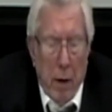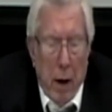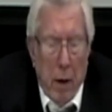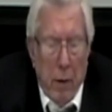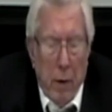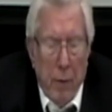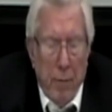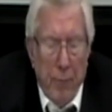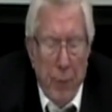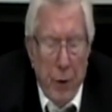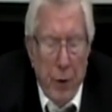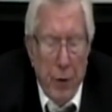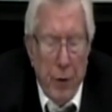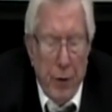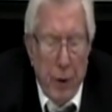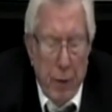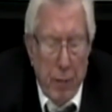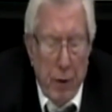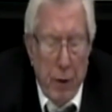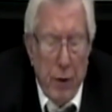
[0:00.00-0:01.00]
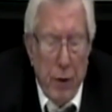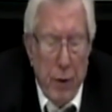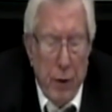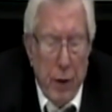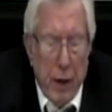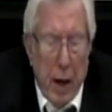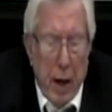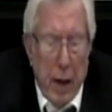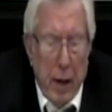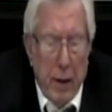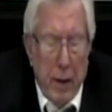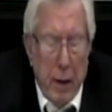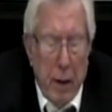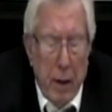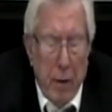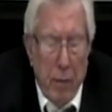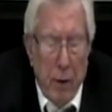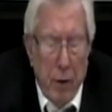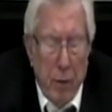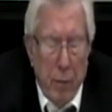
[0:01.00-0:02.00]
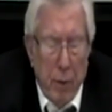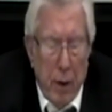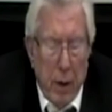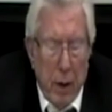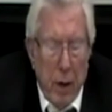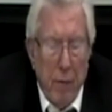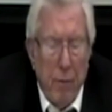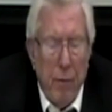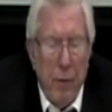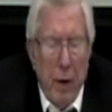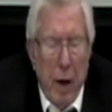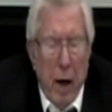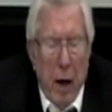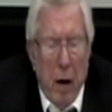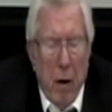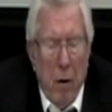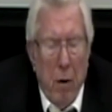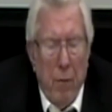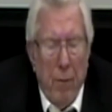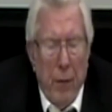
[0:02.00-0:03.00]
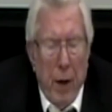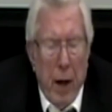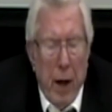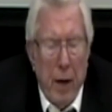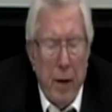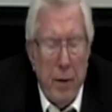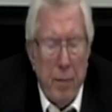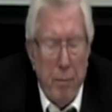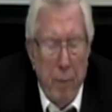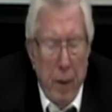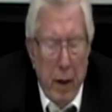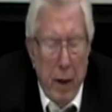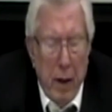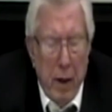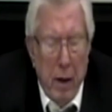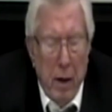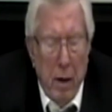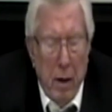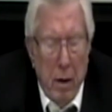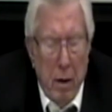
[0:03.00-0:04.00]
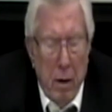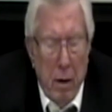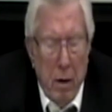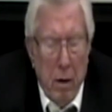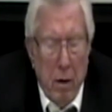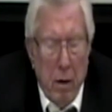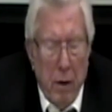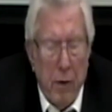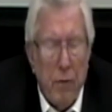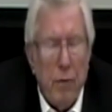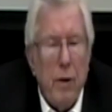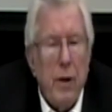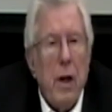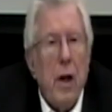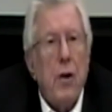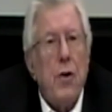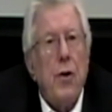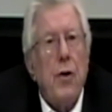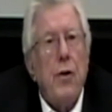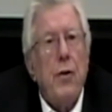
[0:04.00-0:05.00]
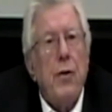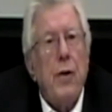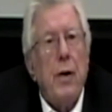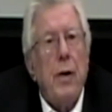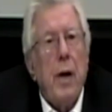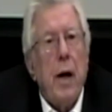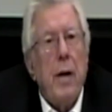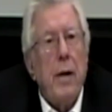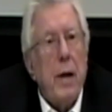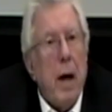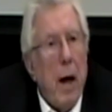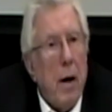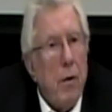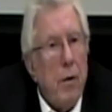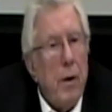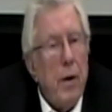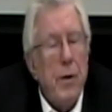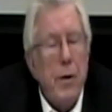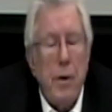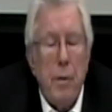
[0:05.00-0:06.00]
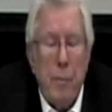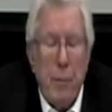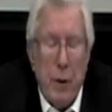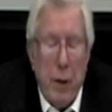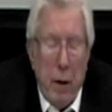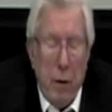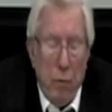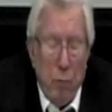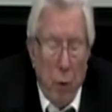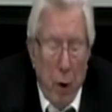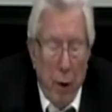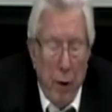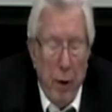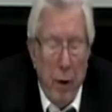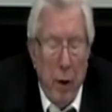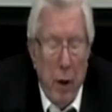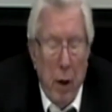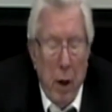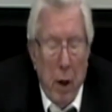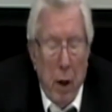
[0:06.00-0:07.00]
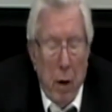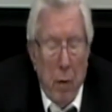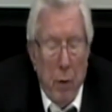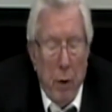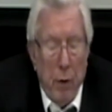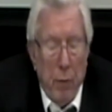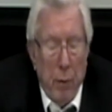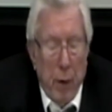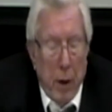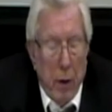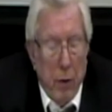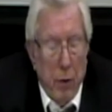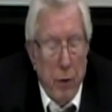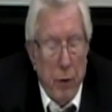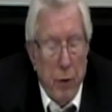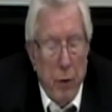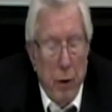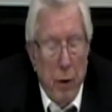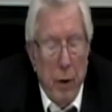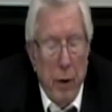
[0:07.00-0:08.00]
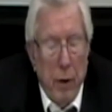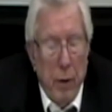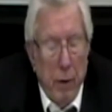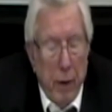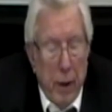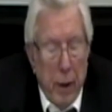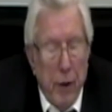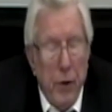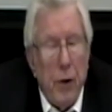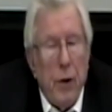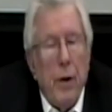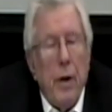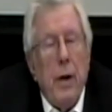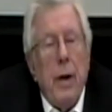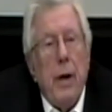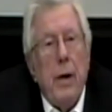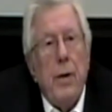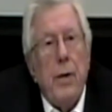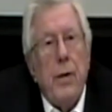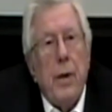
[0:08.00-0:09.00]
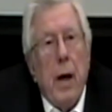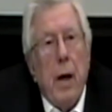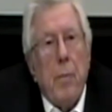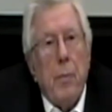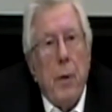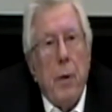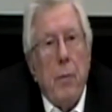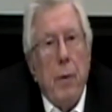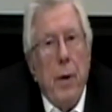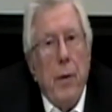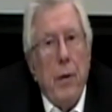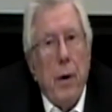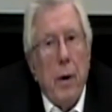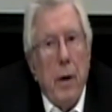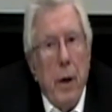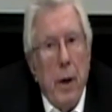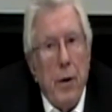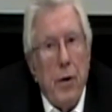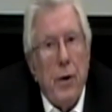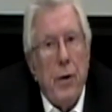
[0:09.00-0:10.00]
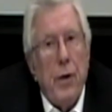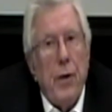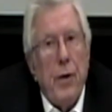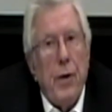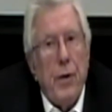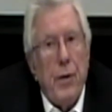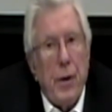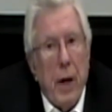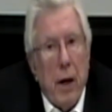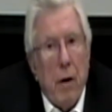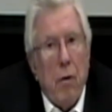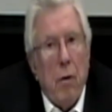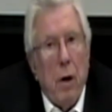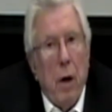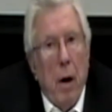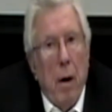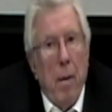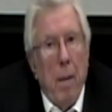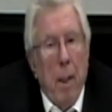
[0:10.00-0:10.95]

Our the civil society in which we live now has many uh, contradictions and antagonisms, and one which we are concerned in religion is that between the religious and the secular.